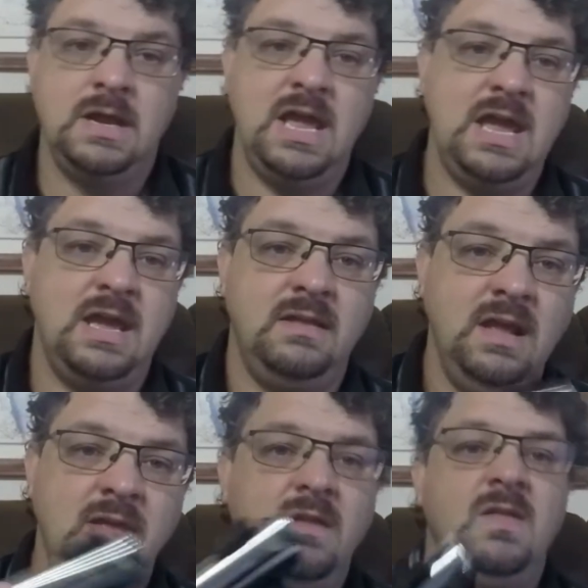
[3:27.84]
And
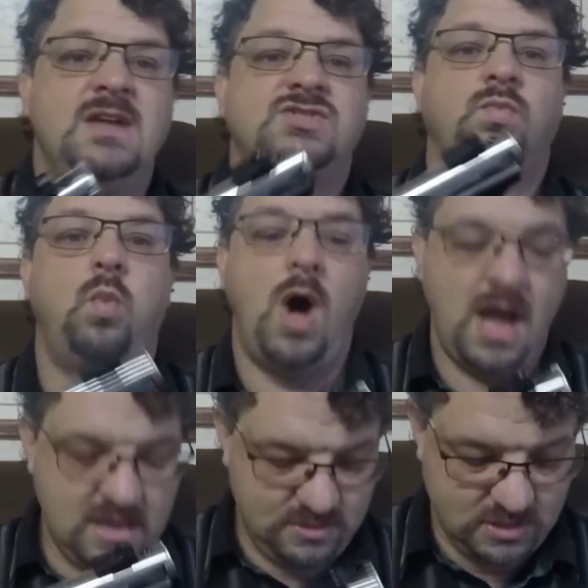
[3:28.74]
that's
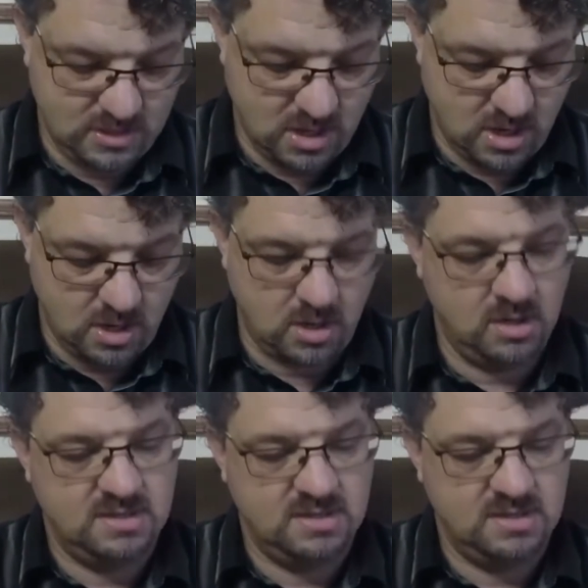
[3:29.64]
why there are